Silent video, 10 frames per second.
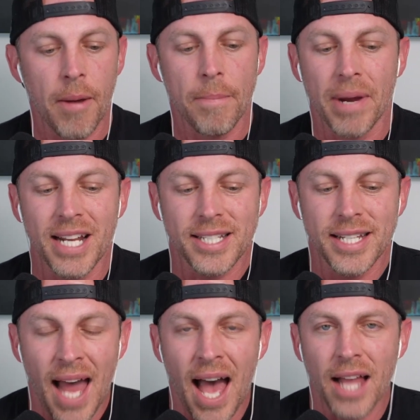But it's
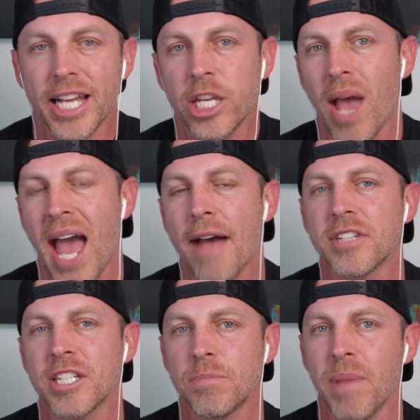not you have
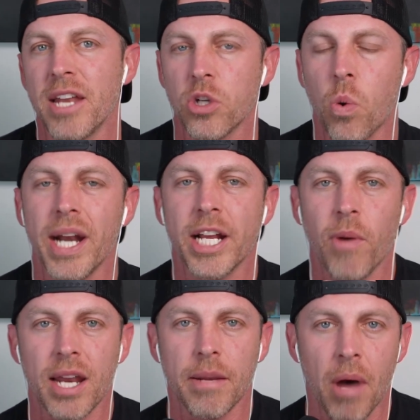to spend 20
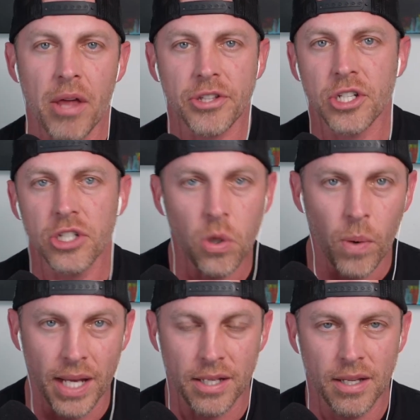grand a month to do
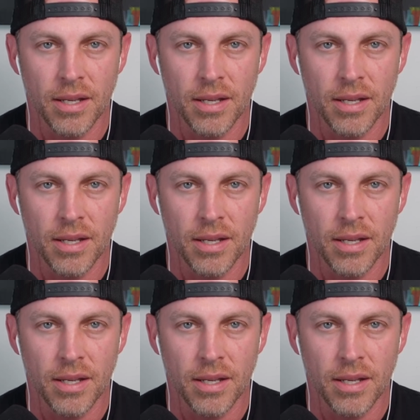it.